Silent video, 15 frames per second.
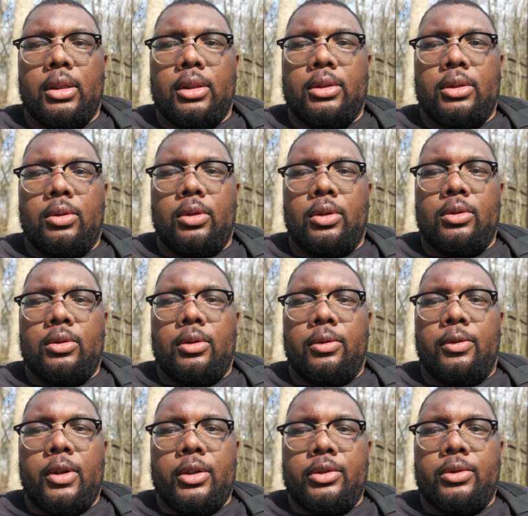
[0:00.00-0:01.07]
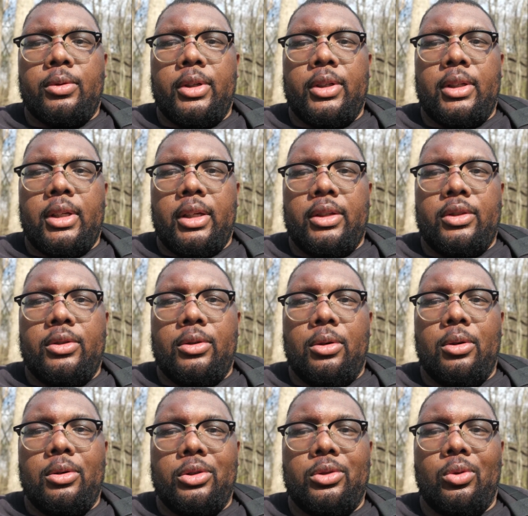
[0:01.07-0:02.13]
So those are the first three things you
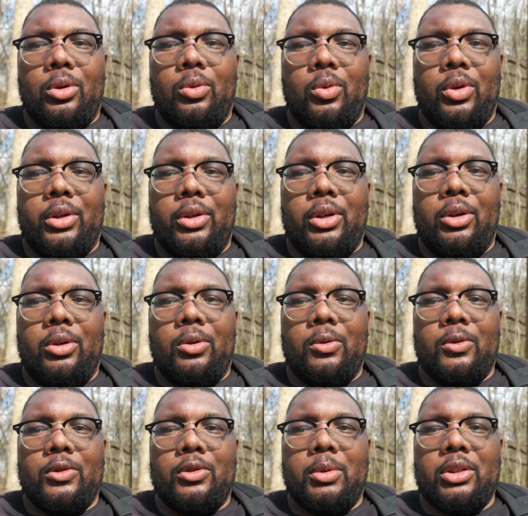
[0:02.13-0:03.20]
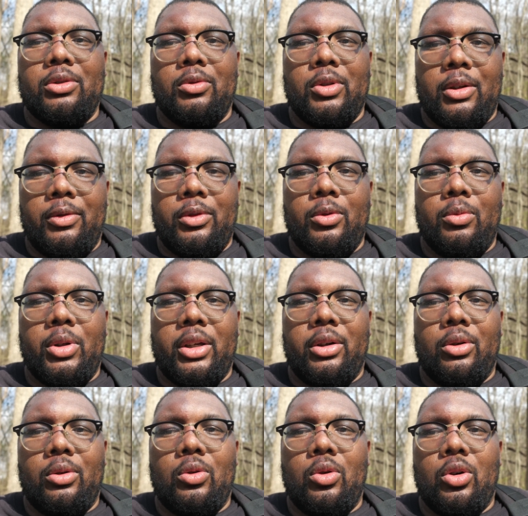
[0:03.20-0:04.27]
sort of want to know, especially if you plan
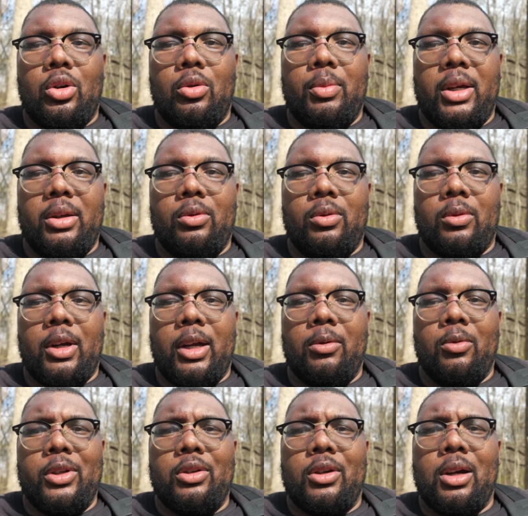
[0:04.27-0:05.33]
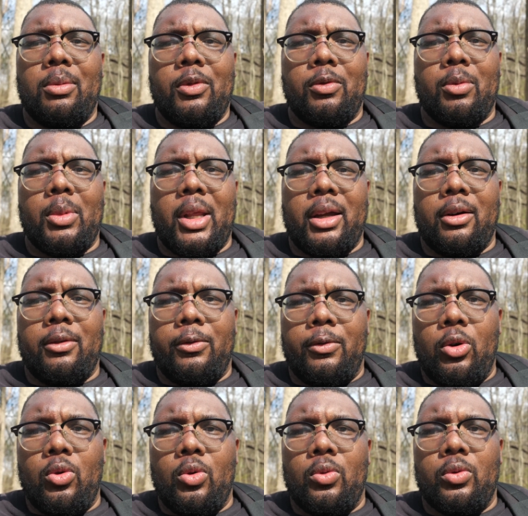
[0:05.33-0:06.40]
on going on manual, right? When you're coming from like a
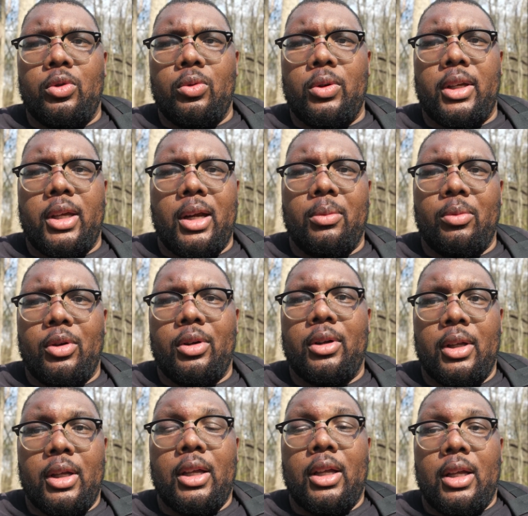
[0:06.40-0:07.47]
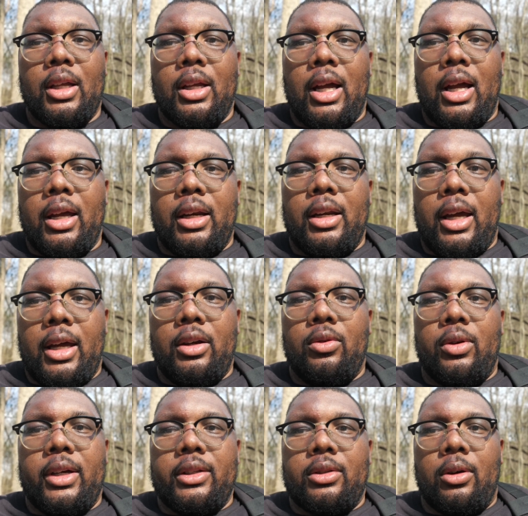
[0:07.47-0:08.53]
phone to a camera, I
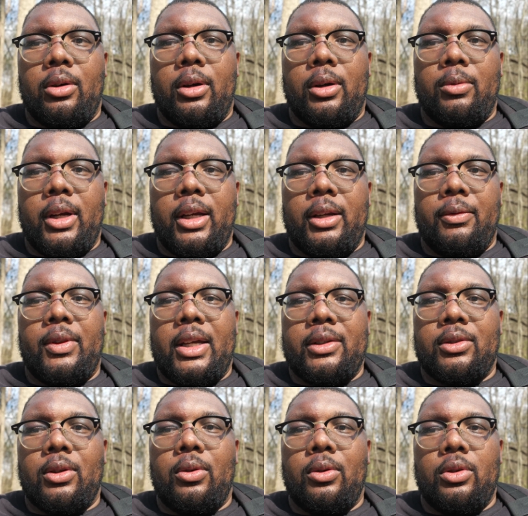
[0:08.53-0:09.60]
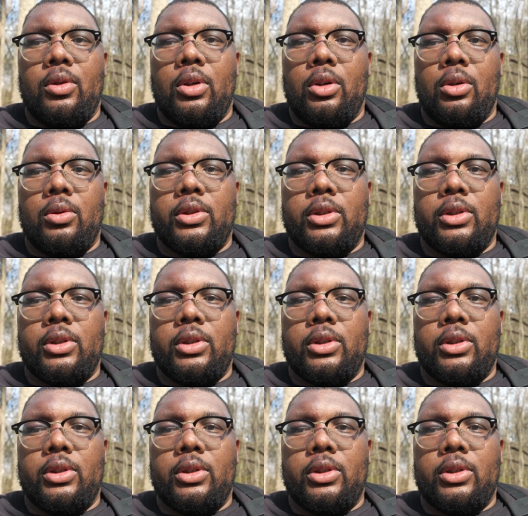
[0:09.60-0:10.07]
know that's hard, right? If that's all you know.